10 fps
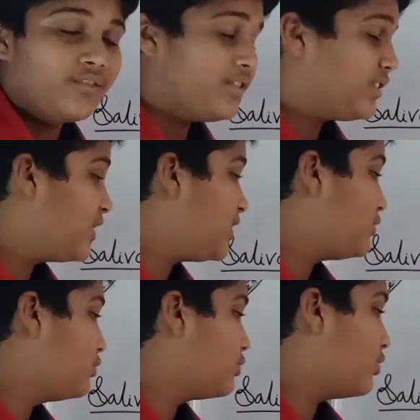With that
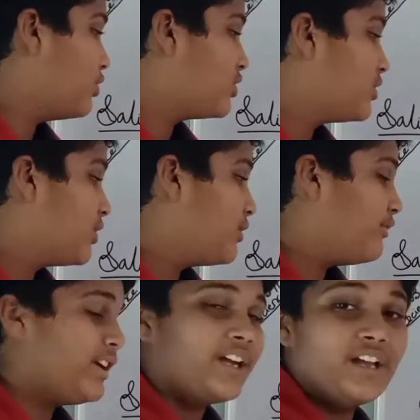glucose
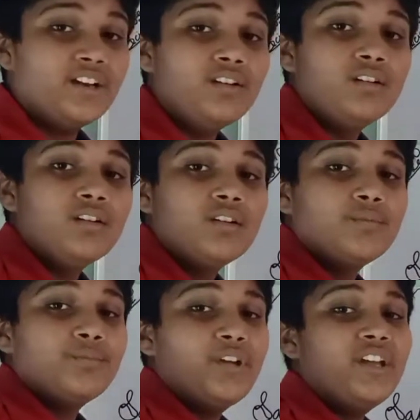we can
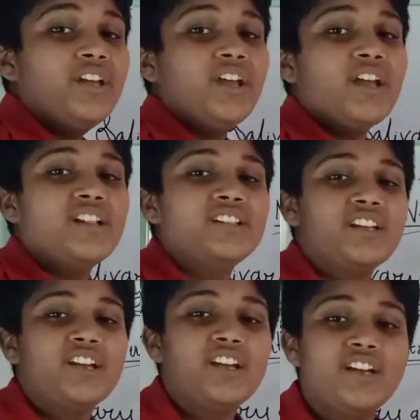be
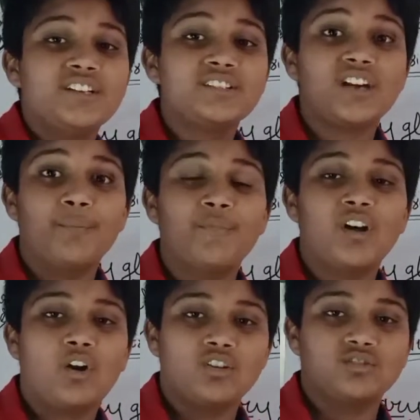healthy in
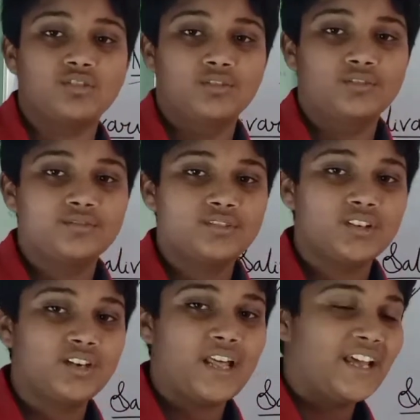summer also.
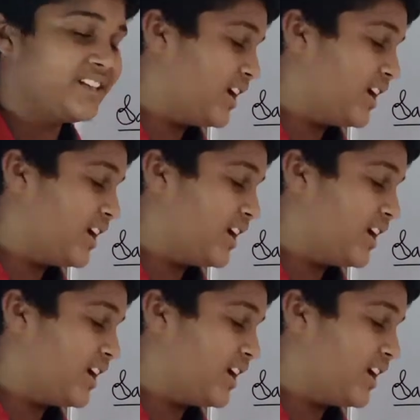Like